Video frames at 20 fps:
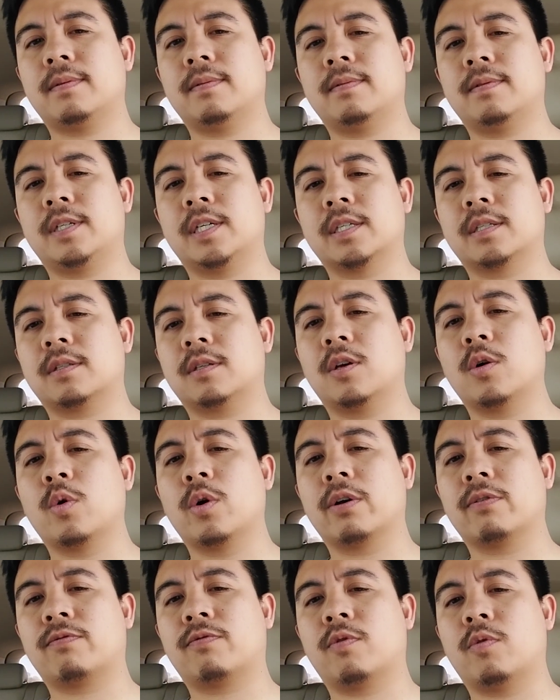just
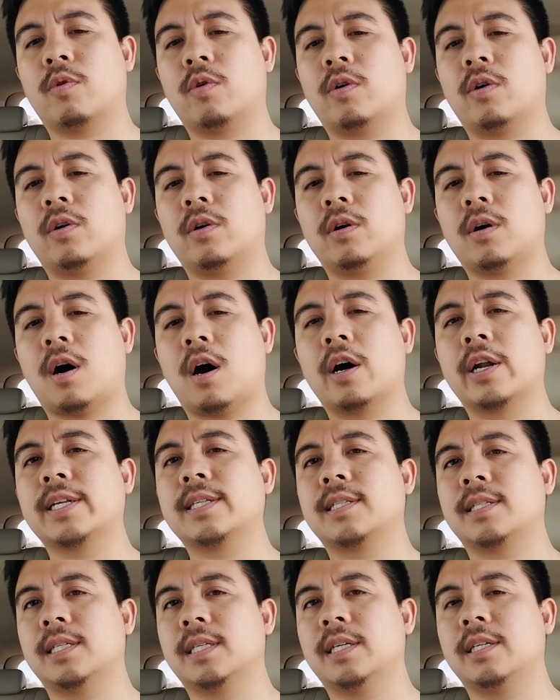going for
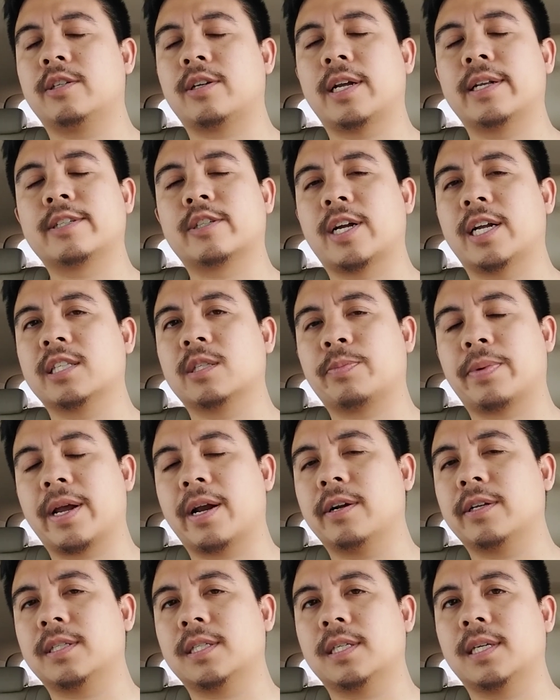honesty and
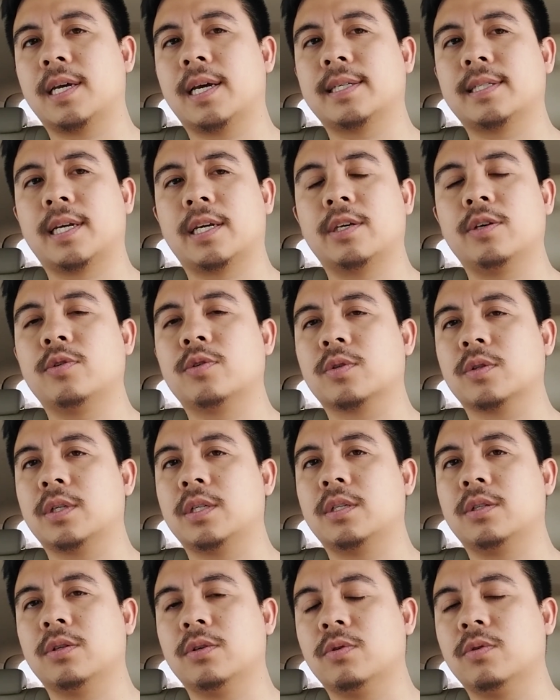transparency, as I usually
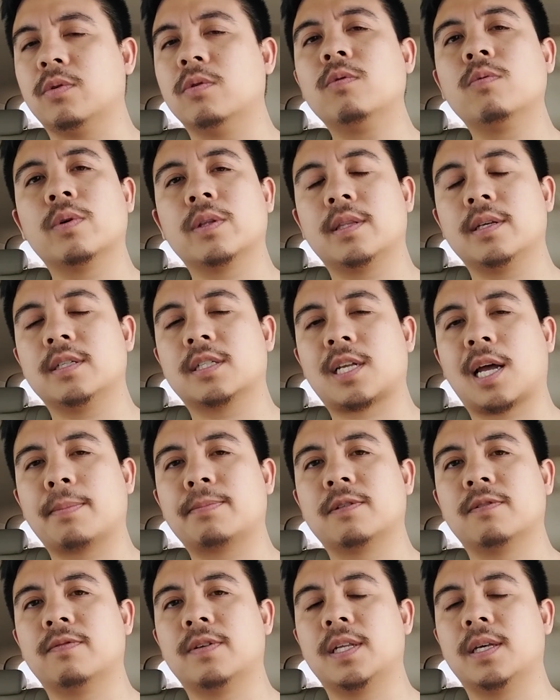do with these
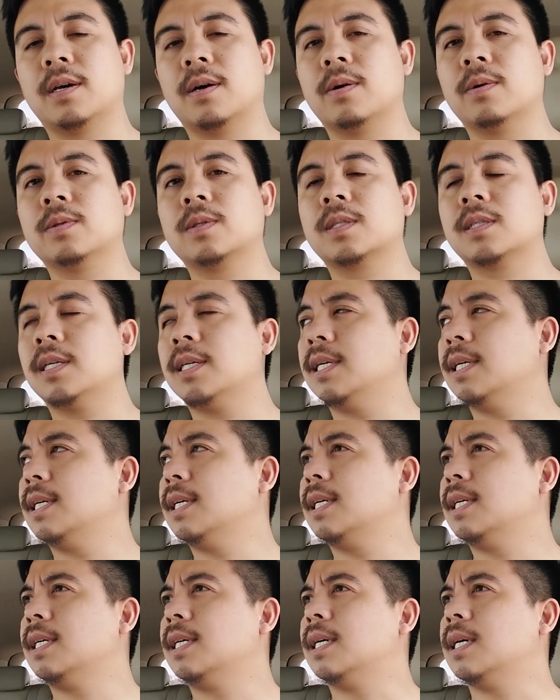types of videos.
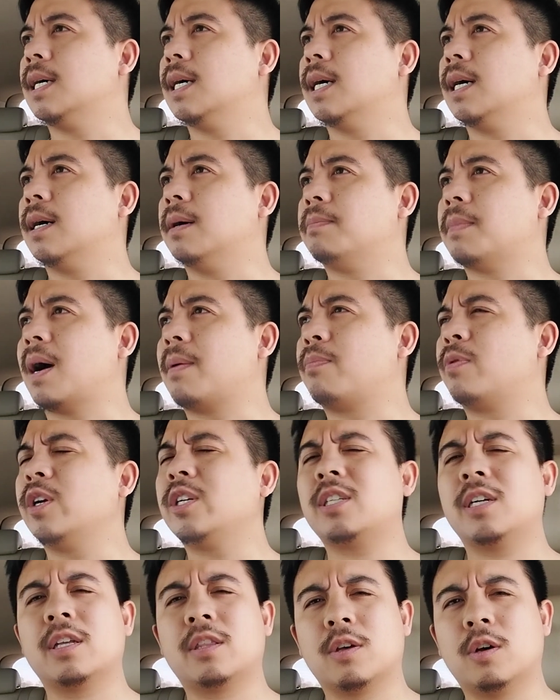I
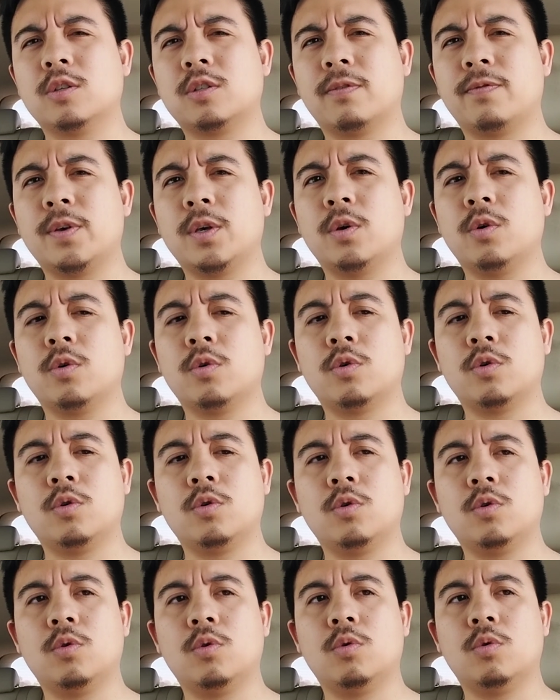appreciate those of you
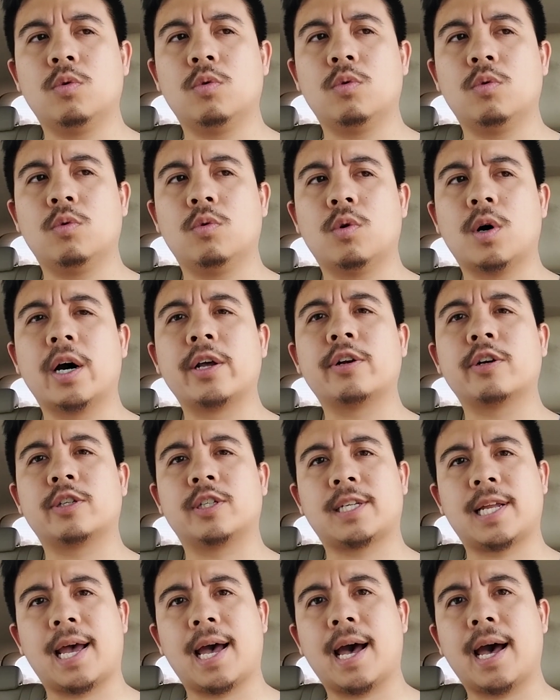who
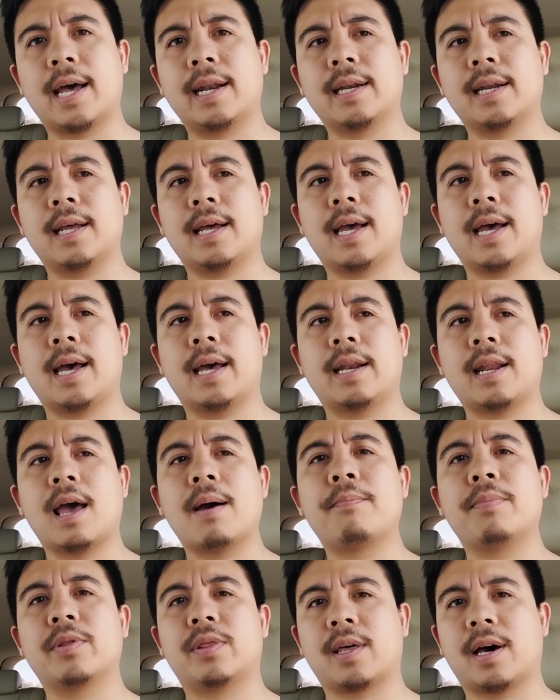understand and
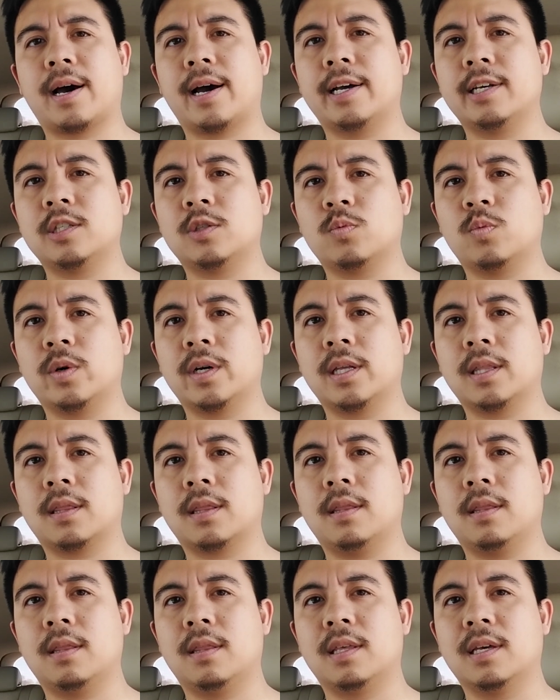empathize with
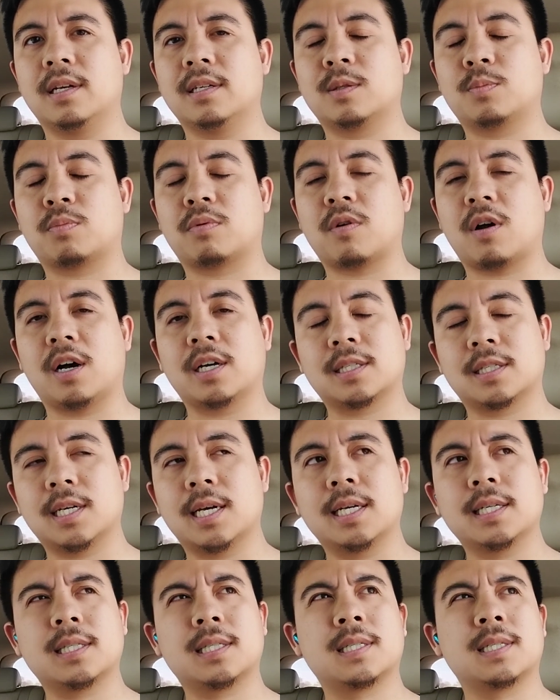this
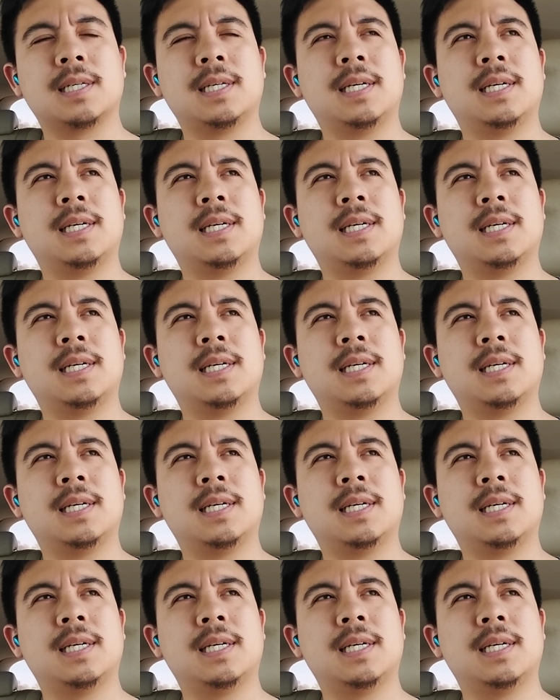process.